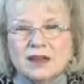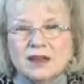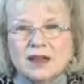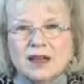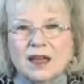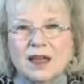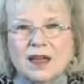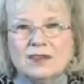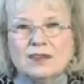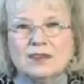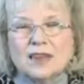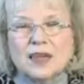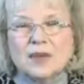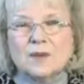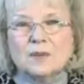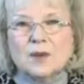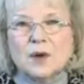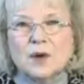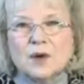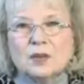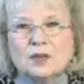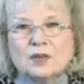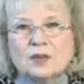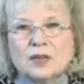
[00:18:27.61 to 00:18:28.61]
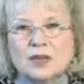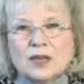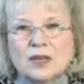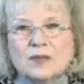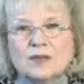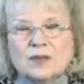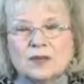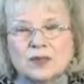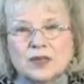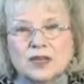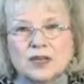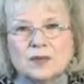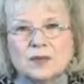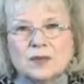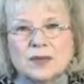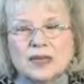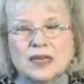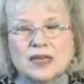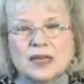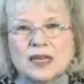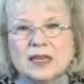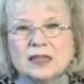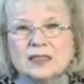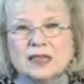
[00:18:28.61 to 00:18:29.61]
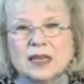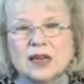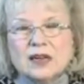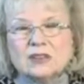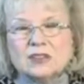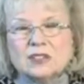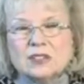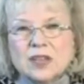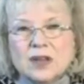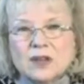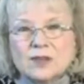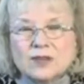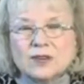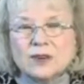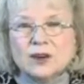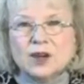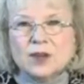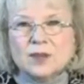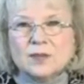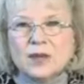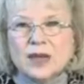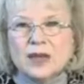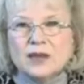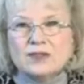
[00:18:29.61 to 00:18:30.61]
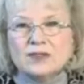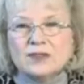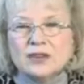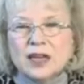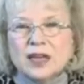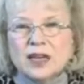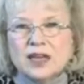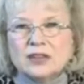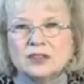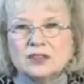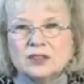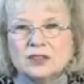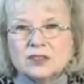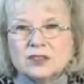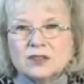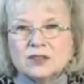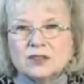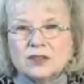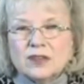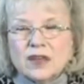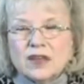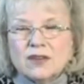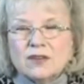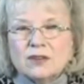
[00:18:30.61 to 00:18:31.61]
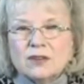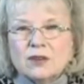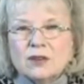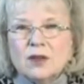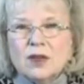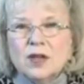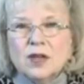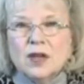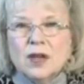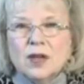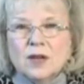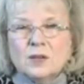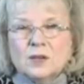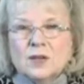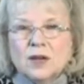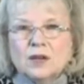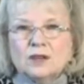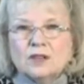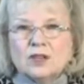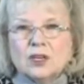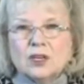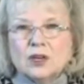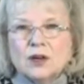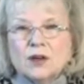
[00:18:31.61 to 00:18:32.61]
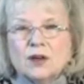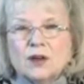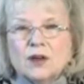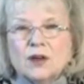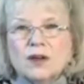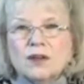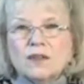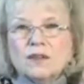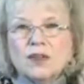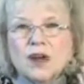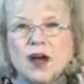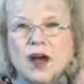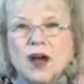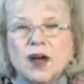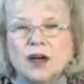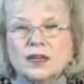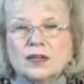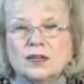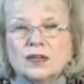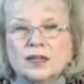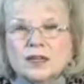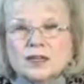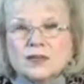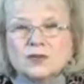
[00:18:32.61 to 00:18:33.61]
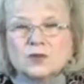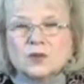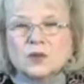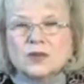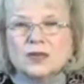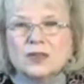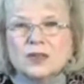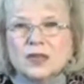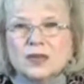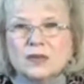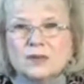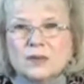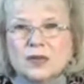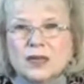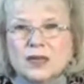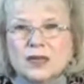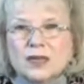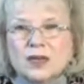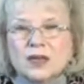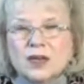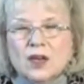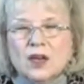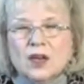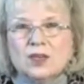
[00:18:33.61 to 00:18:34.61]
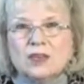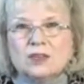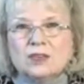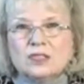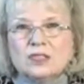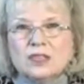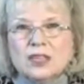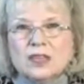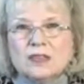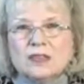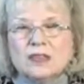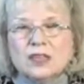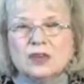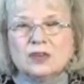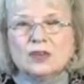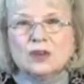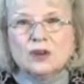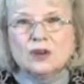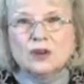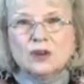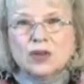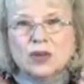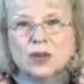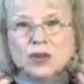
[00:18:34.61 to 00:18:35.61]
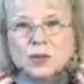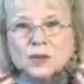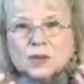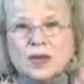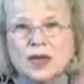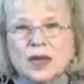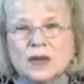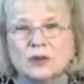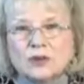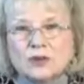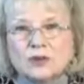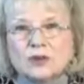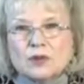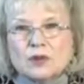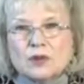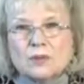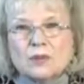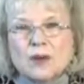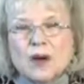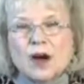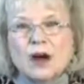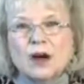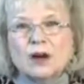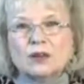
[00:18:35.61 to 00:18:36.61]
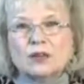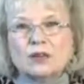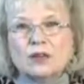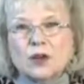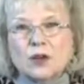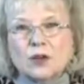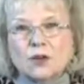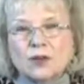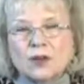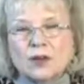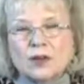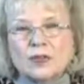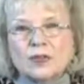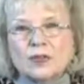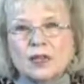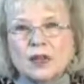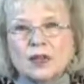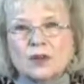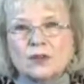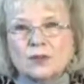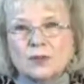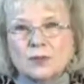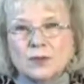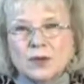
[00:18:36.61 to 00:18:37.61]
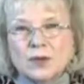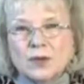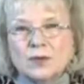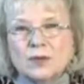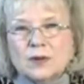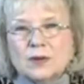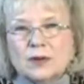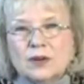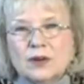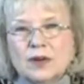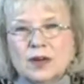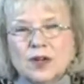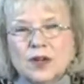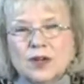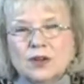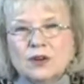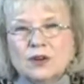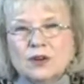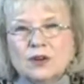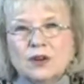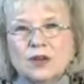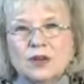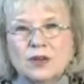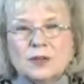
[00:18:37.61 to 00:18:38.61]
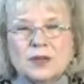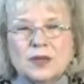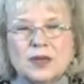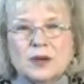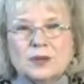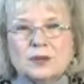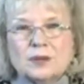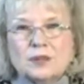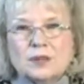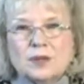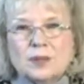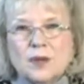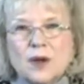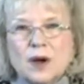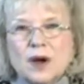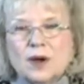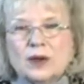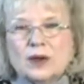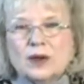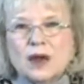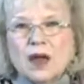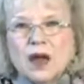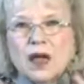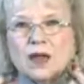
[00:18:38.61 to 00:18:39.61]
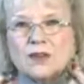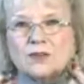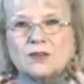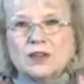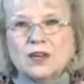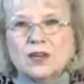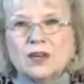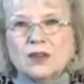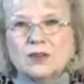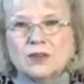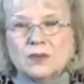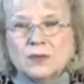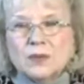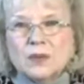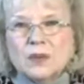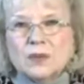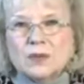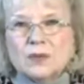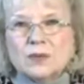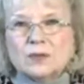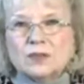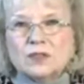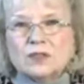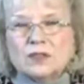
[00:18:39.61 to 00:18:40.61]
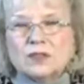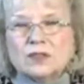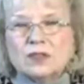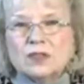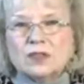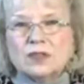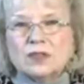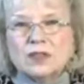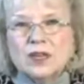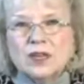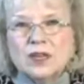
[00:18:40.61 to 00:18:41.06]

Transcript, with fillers: and they both live within me. Yes, I'll suffer on my flesh level, but the glory of God lives within me, you see, then you're going to be able to impart glory to other people. You're going to be able to impart life to other people so that